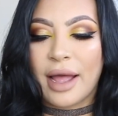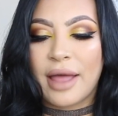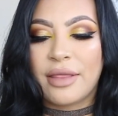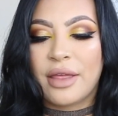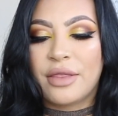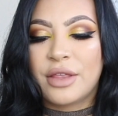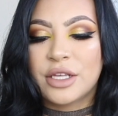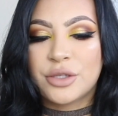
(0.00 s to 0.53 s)
and
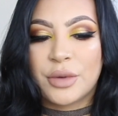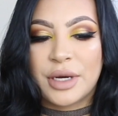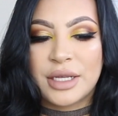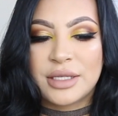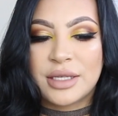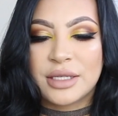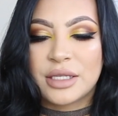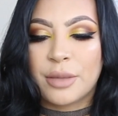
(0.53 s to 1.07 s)
then this one
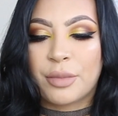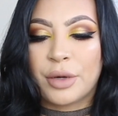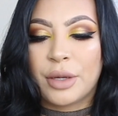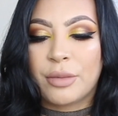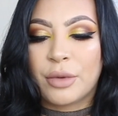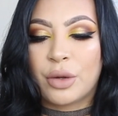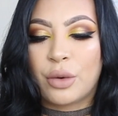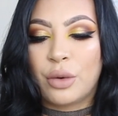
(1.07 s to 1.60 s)
is the
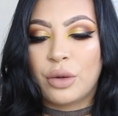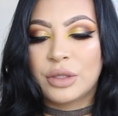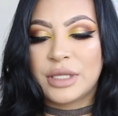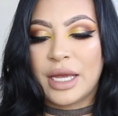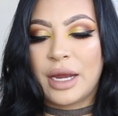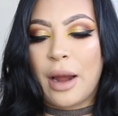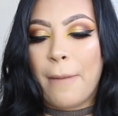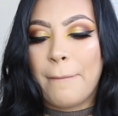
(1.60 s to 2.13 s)
Supreme Gold in